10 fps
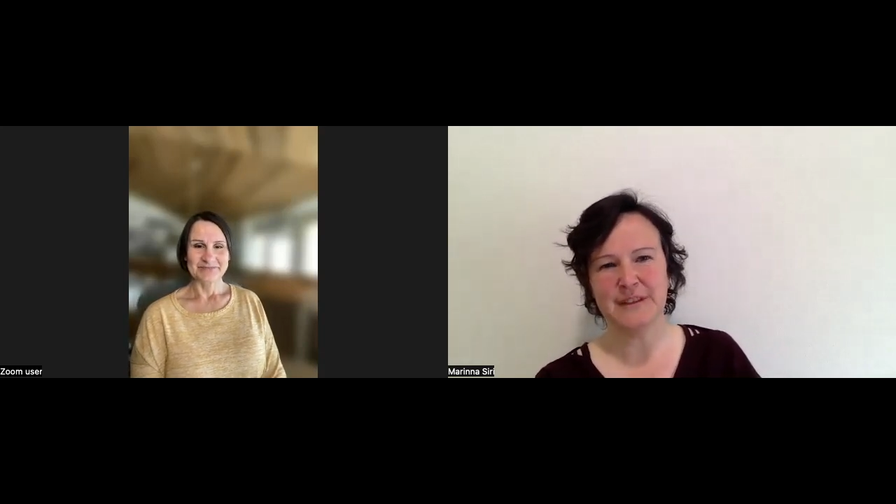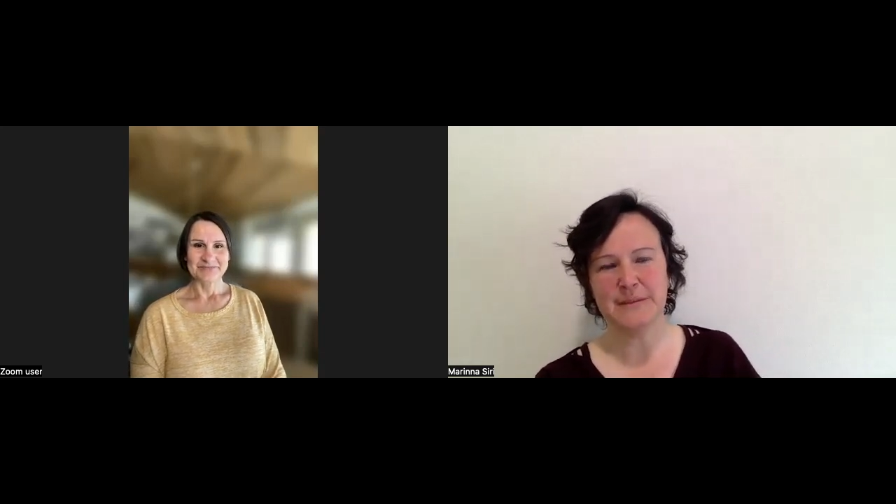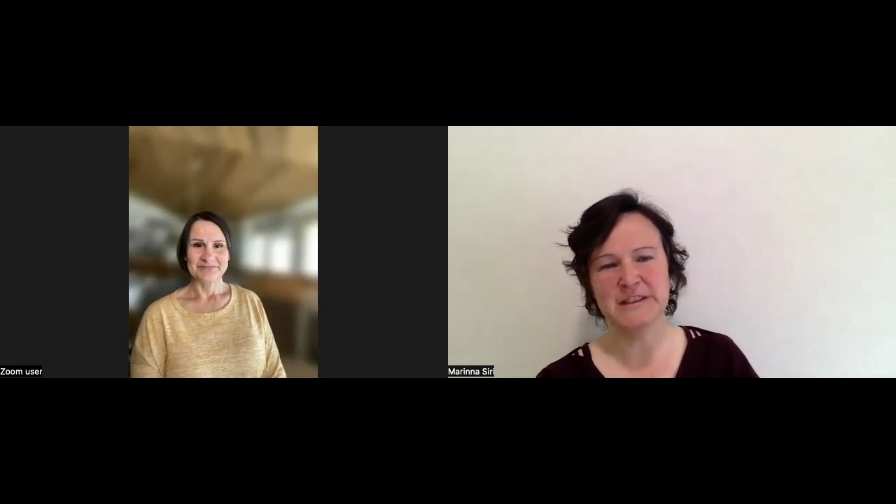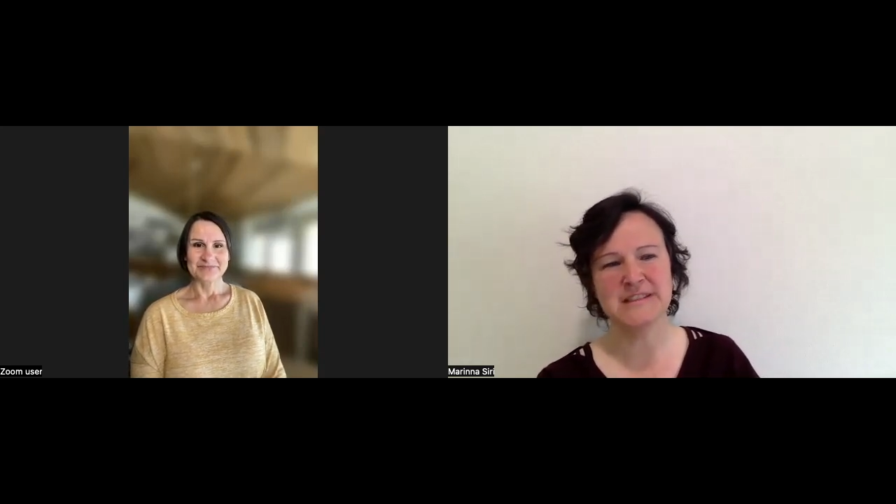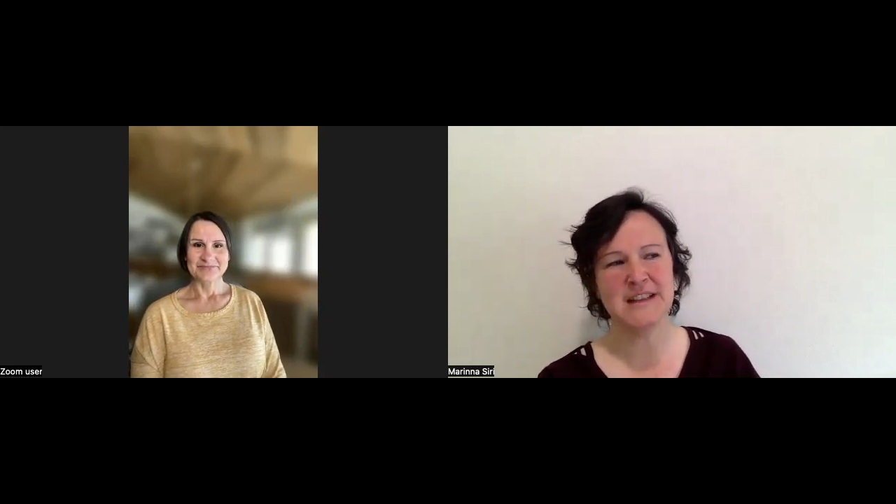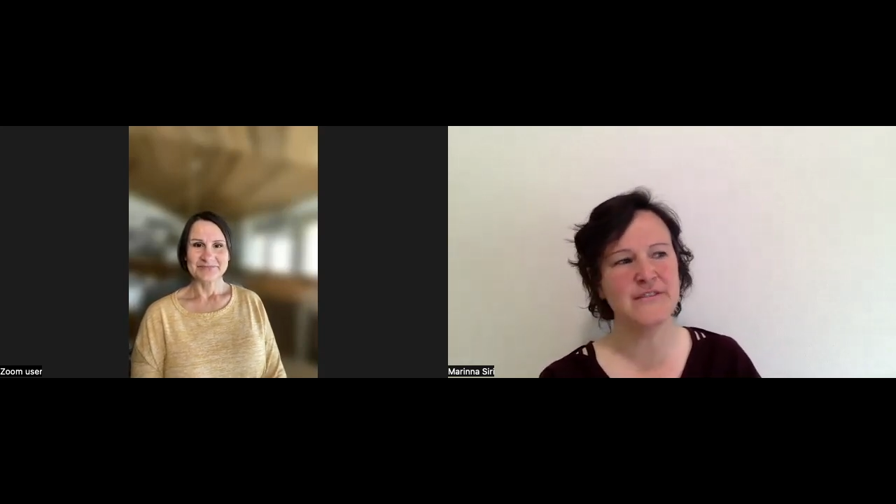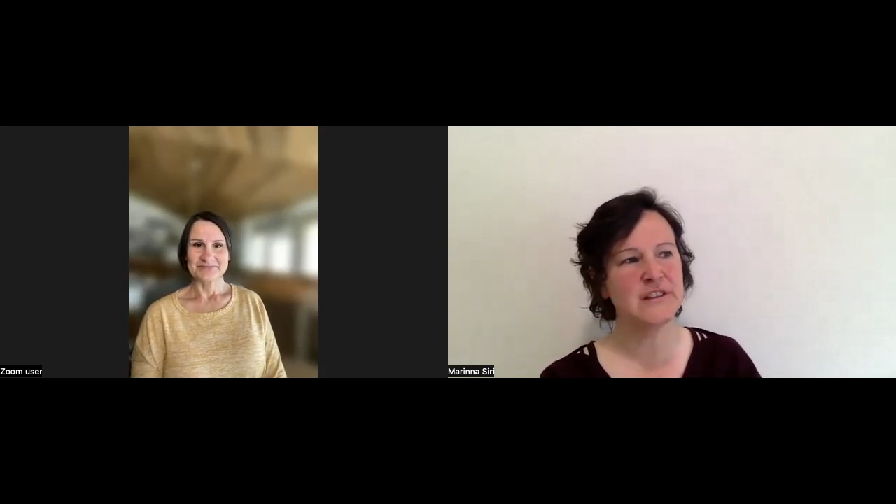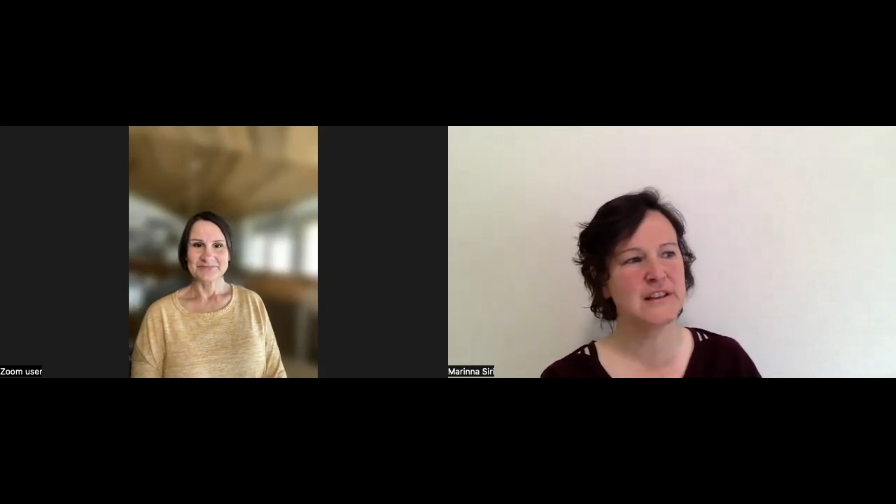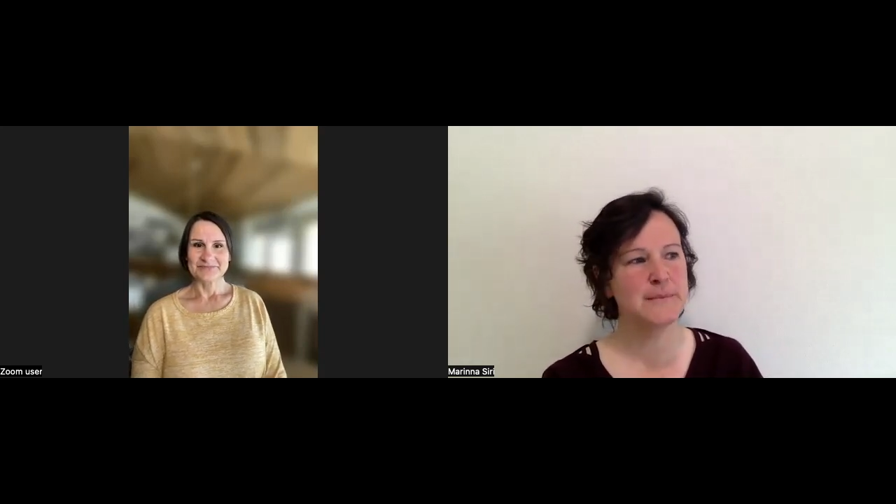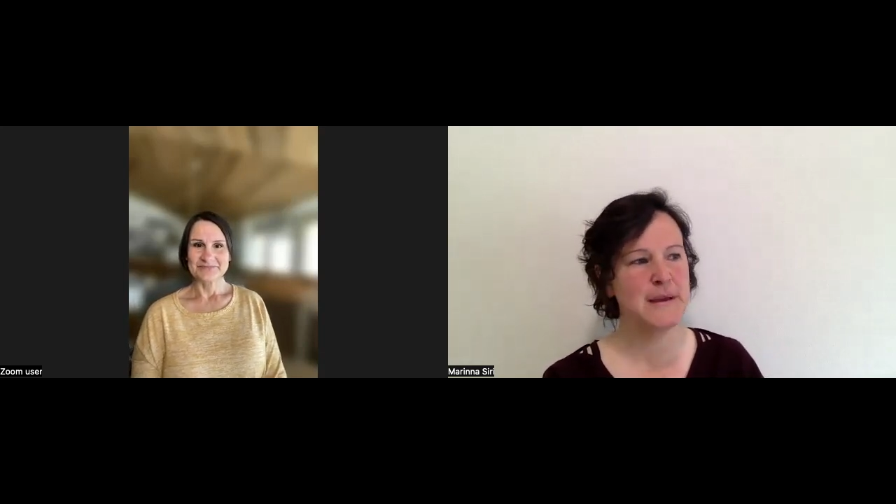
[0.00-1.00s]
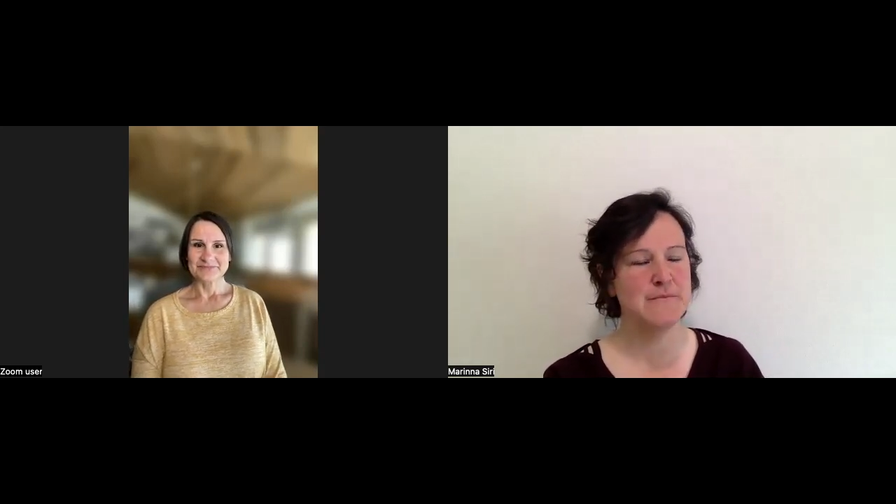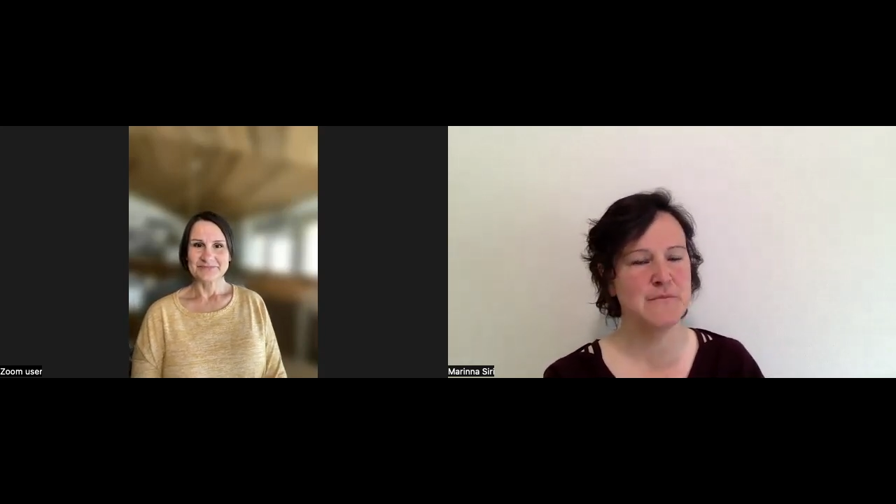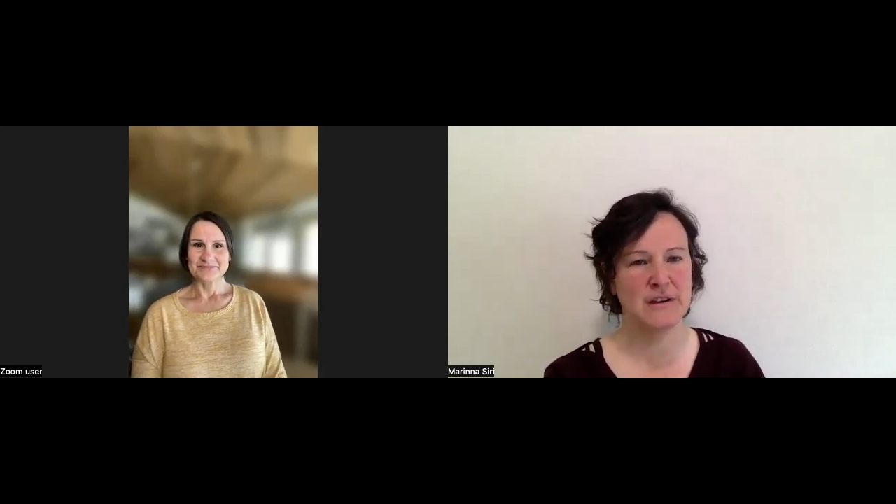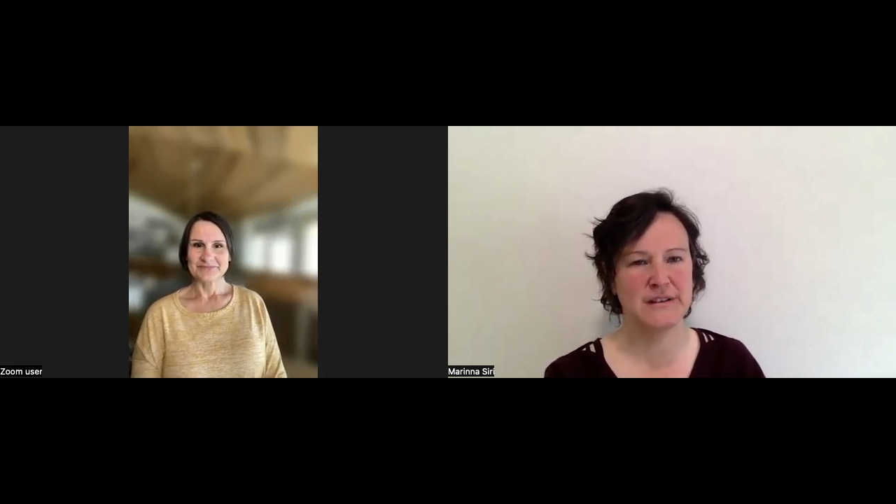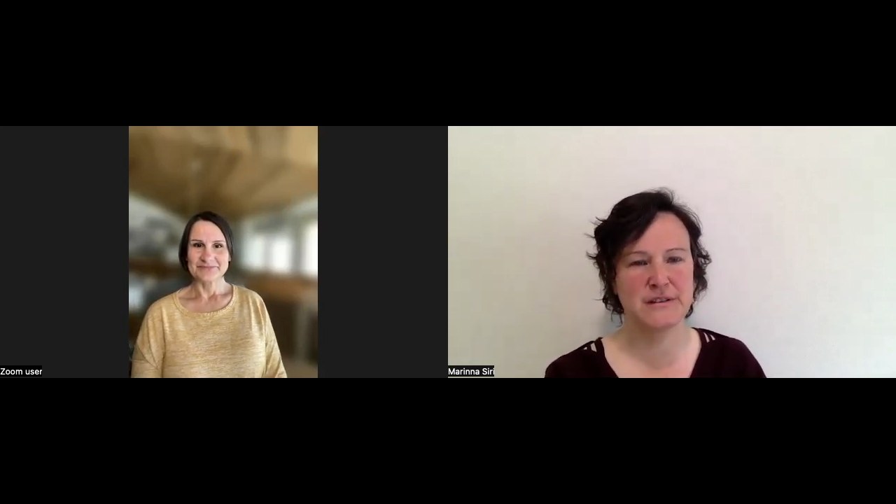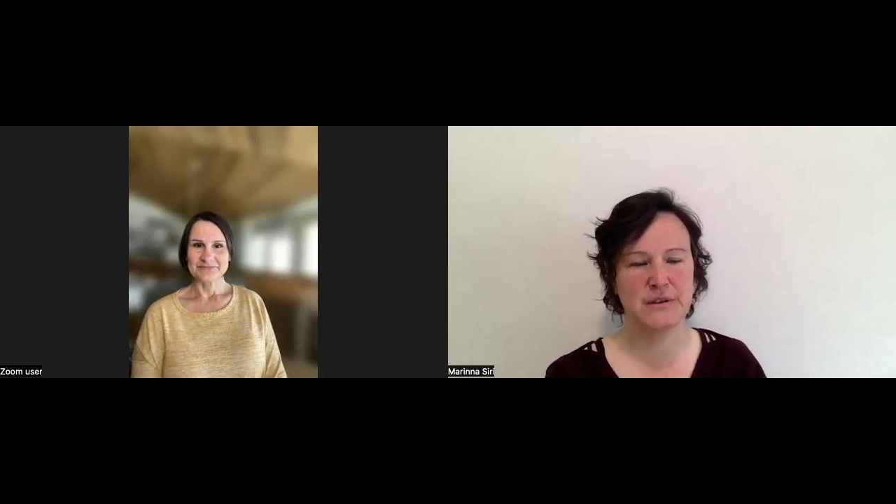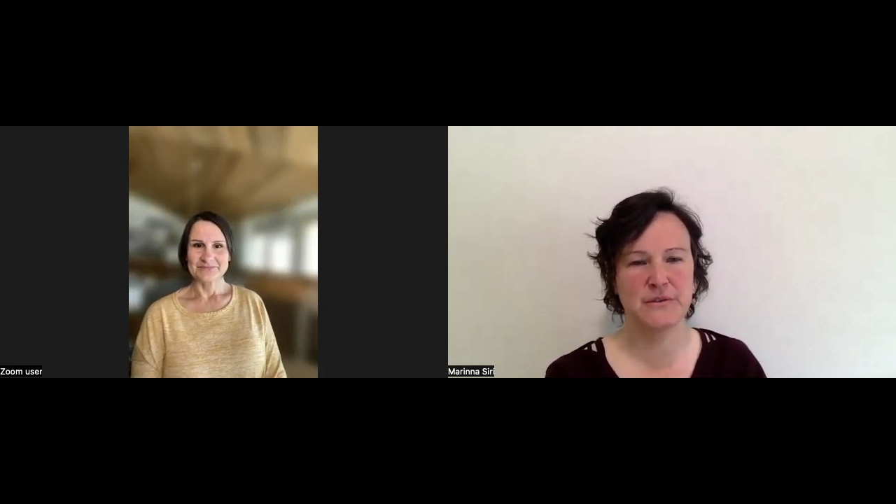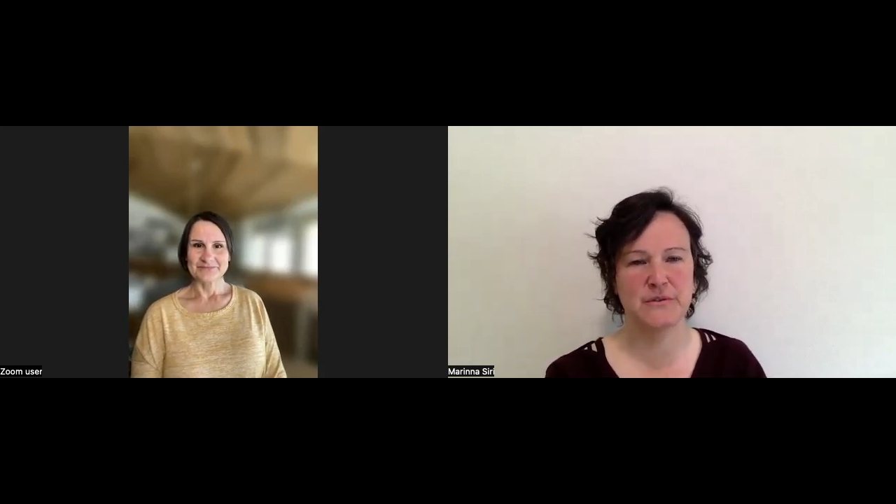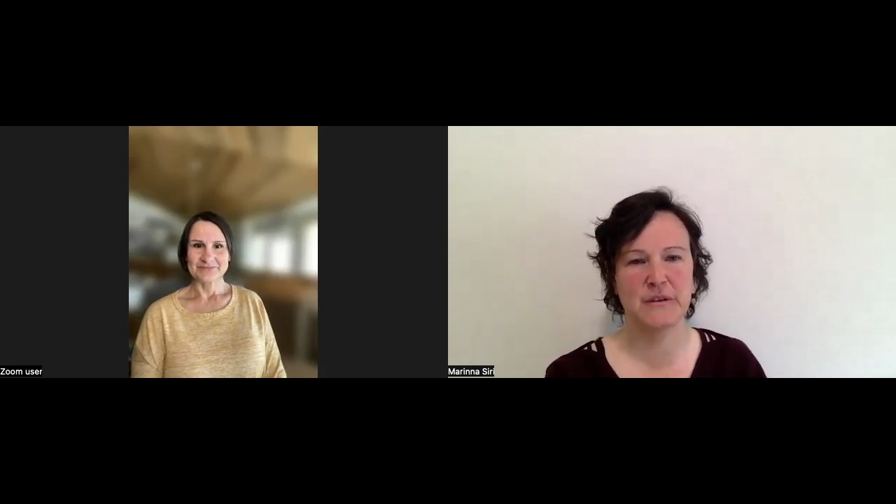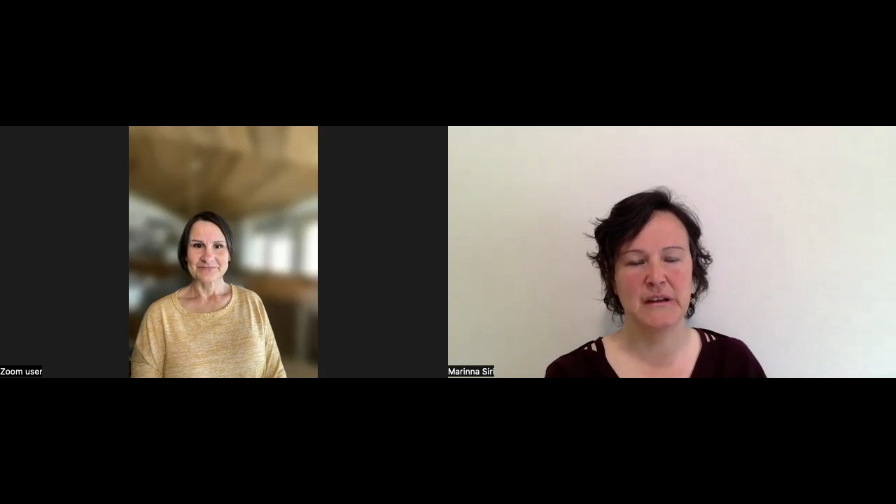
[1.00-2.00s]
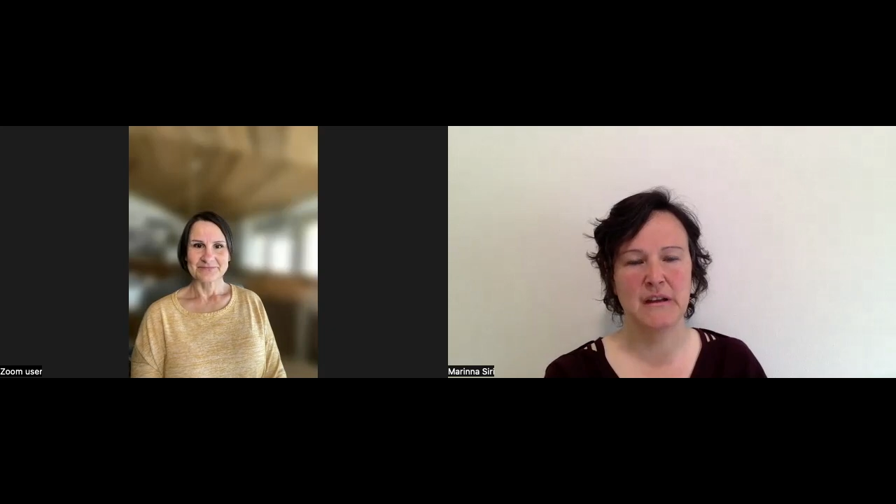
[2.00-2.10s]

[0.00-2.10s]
Well, let's dive a little bit more into